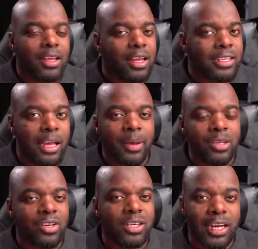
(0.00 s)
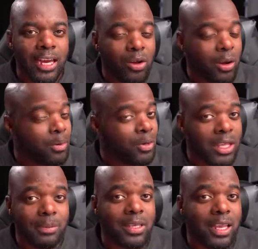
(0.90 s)
As I mentioned, and I know I'm going to
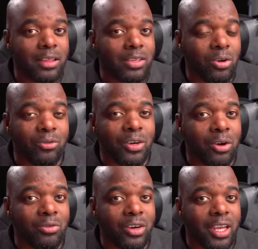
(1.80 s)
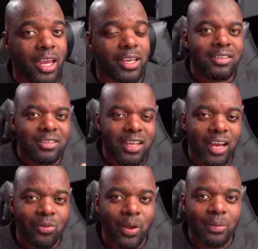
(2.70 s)
keep saying this over and over again,
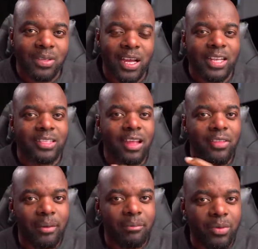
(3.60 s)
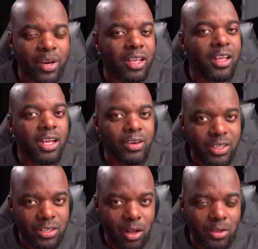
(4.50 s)
design websites that bring
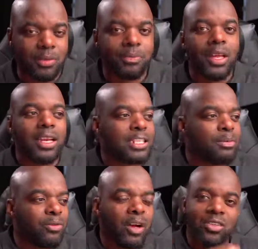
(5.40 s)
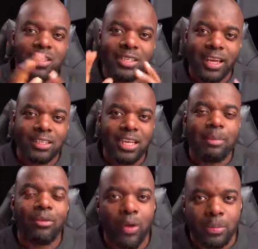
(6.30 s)
results. Let's move on to the second
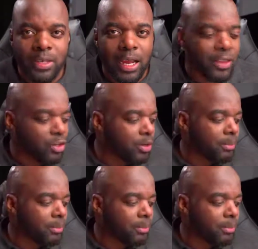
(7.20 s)
type of website that you can